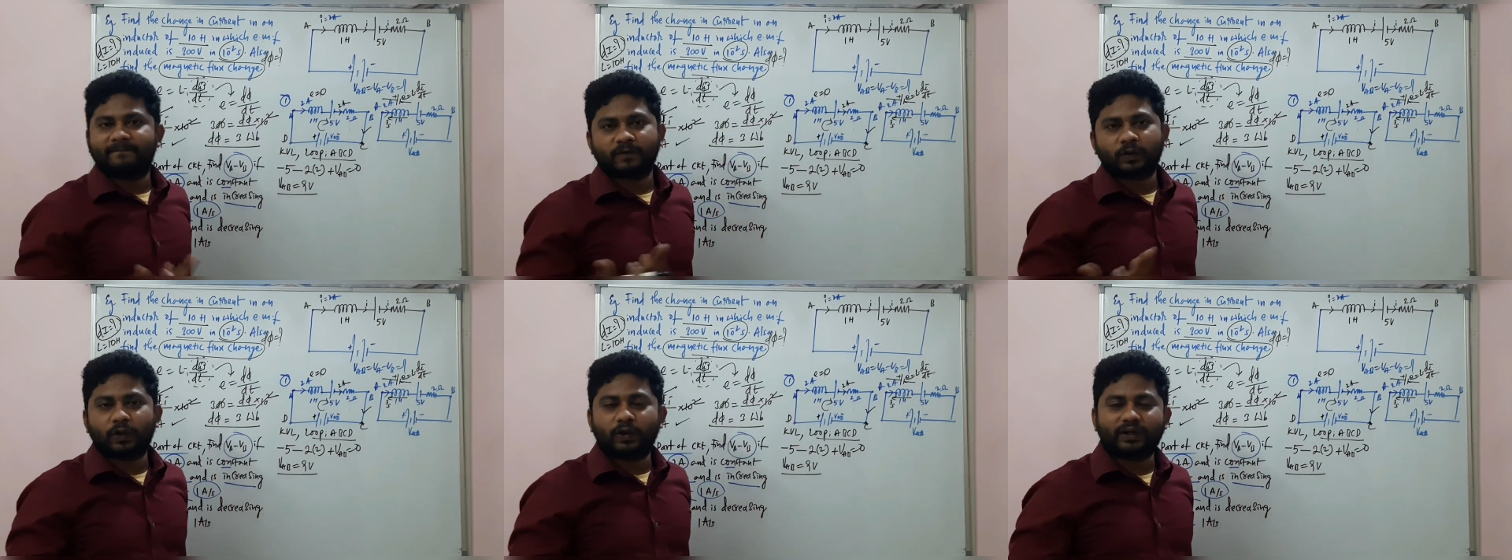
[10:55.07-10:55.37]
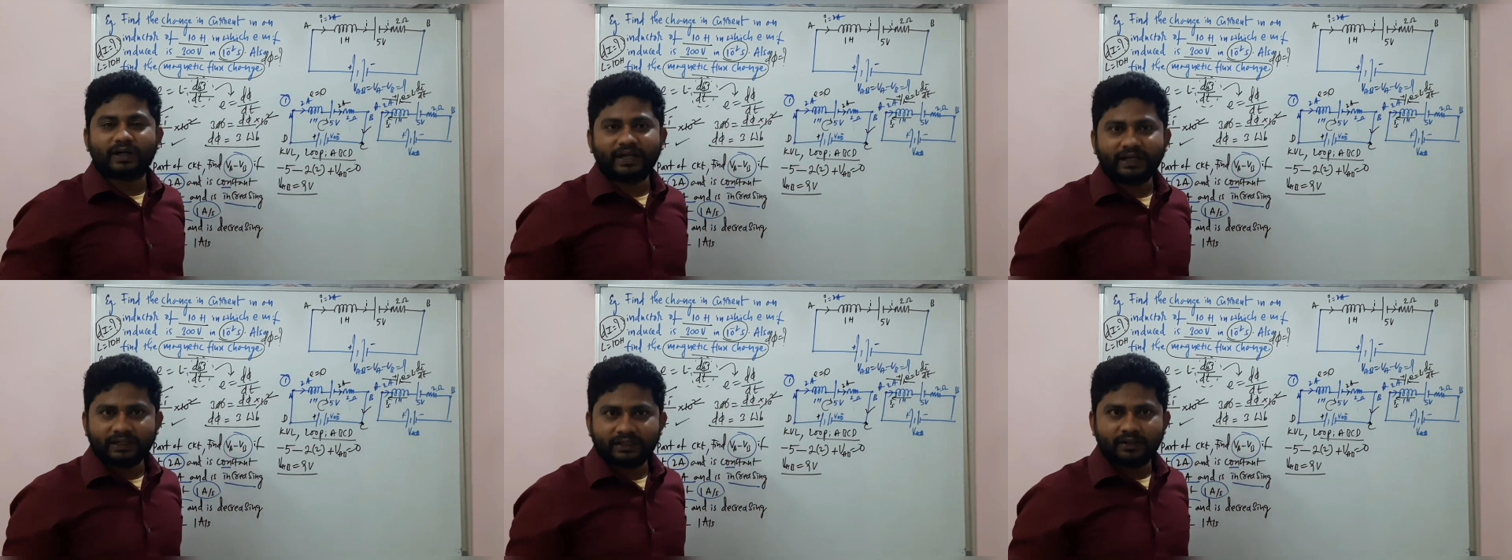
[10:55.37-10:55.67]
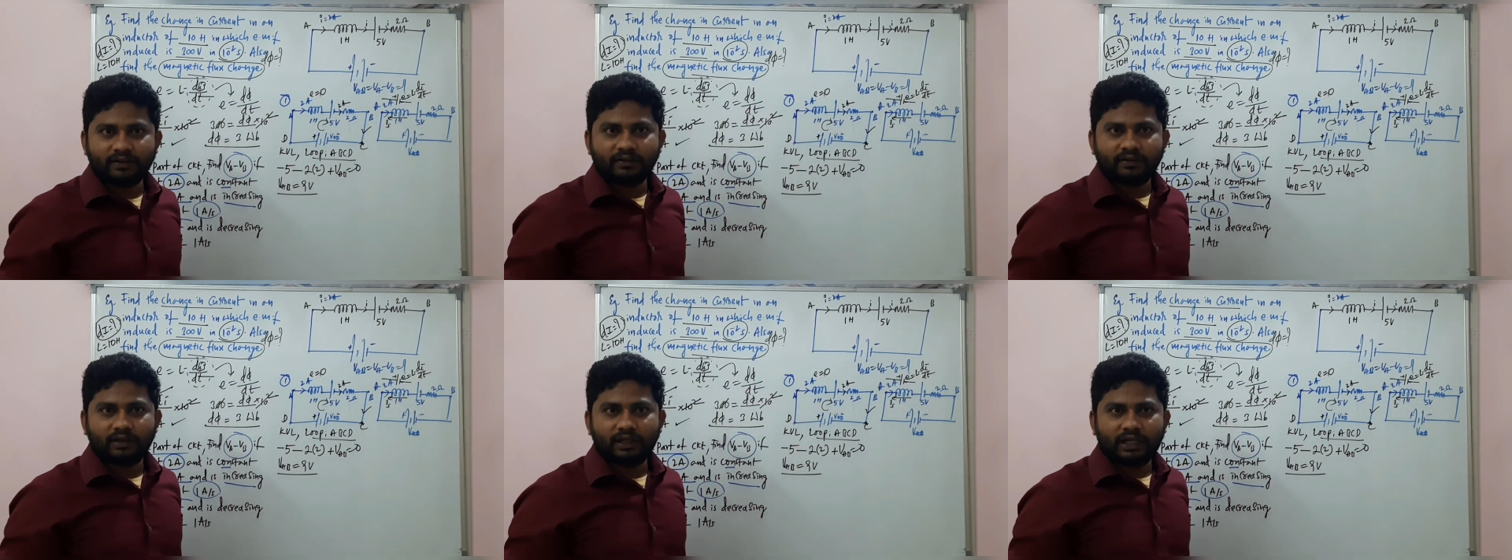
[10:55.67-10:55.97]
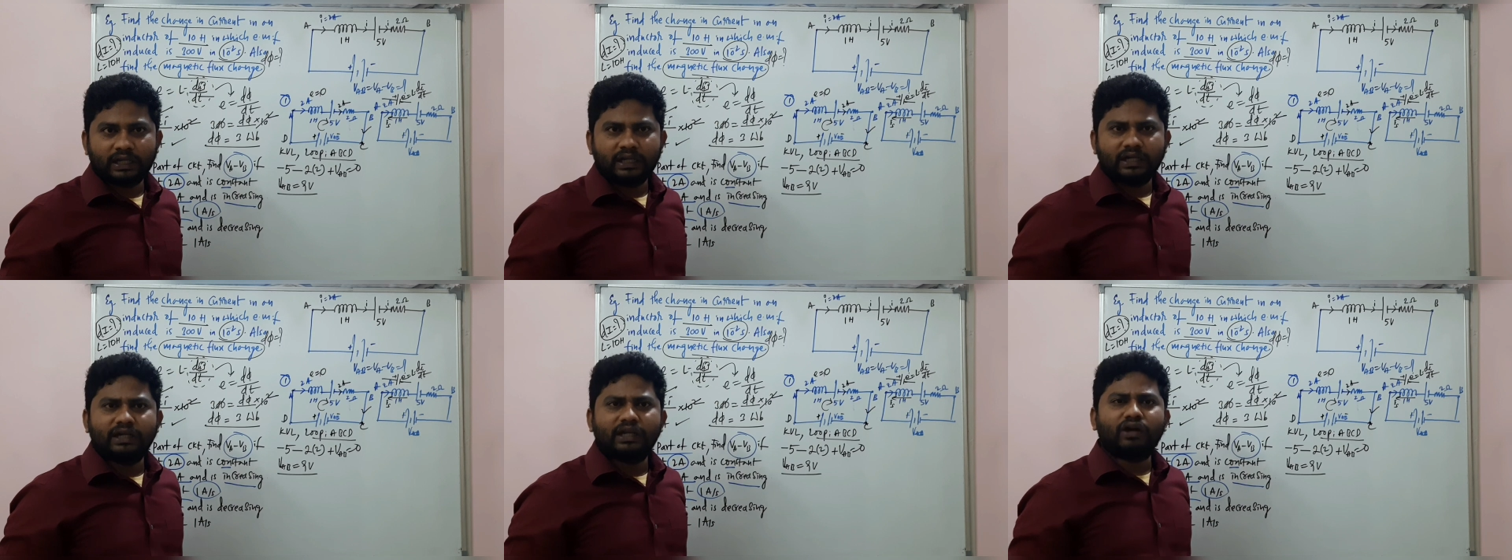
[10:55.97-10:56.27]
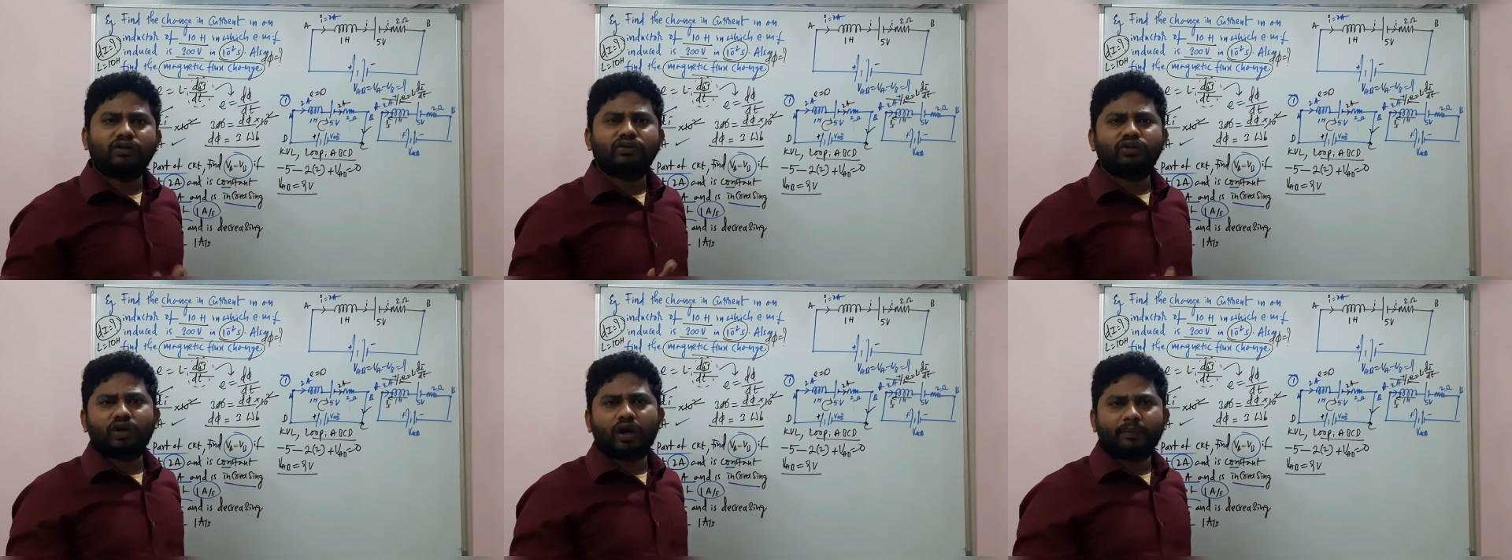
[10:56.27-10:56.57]
Alright?
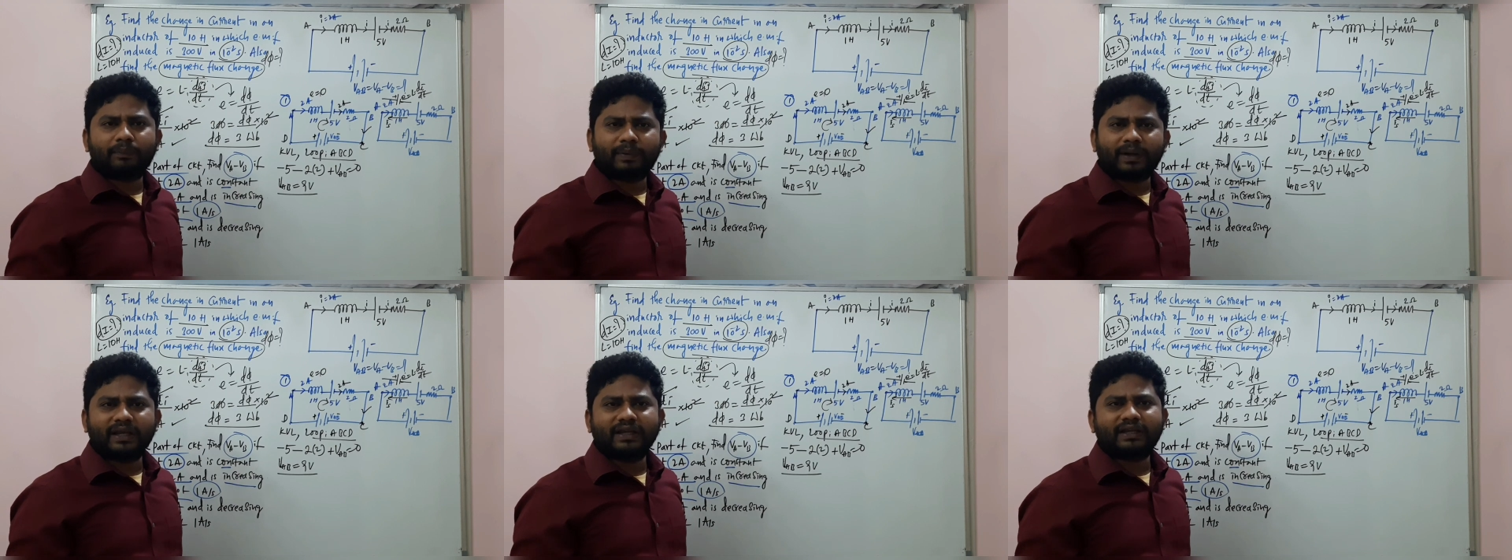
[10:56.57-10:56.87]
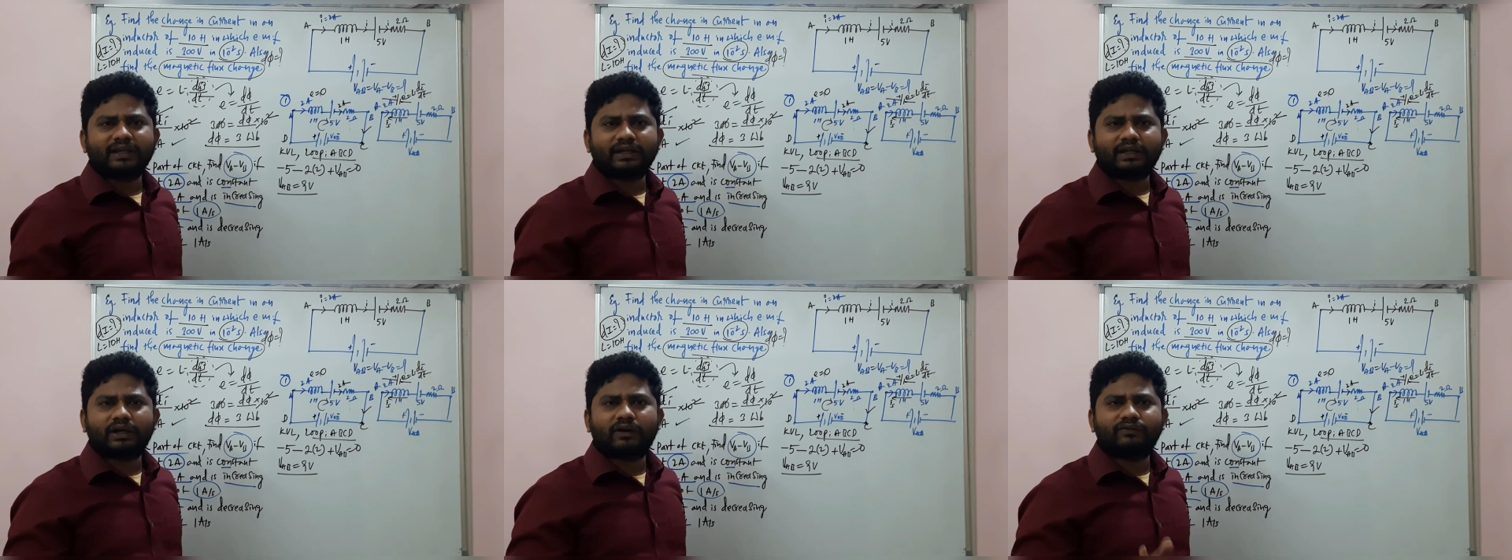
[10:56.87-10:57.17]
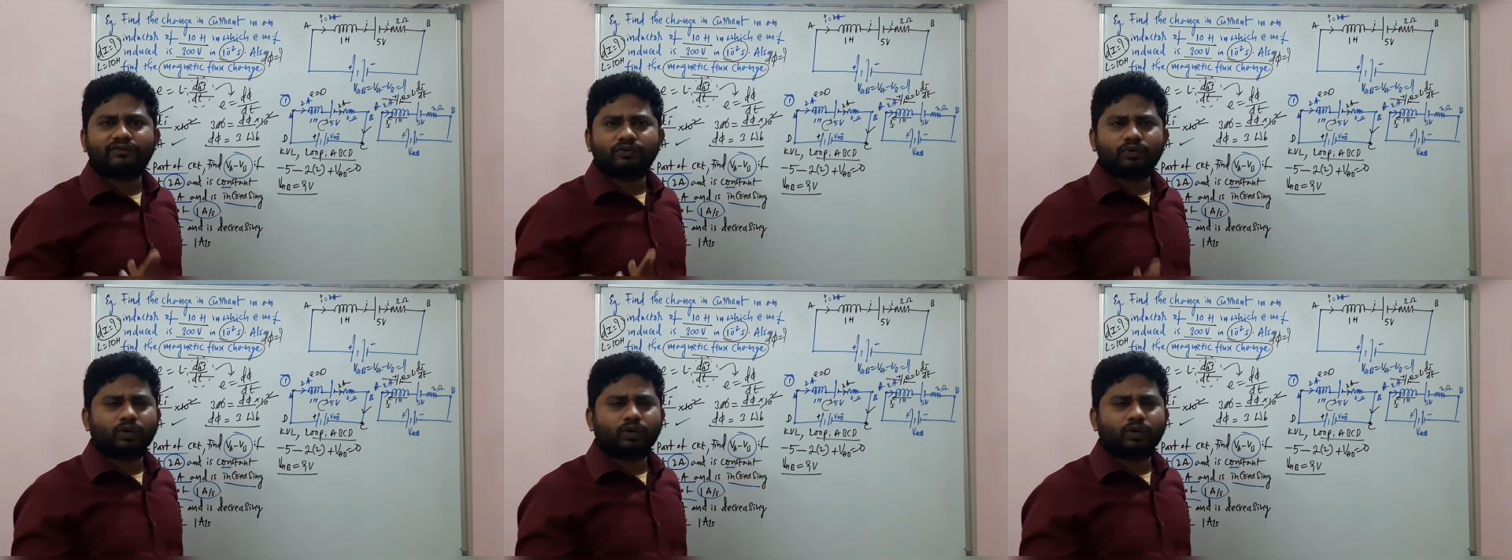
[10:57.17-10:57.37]
Now you apply Kirchhoff's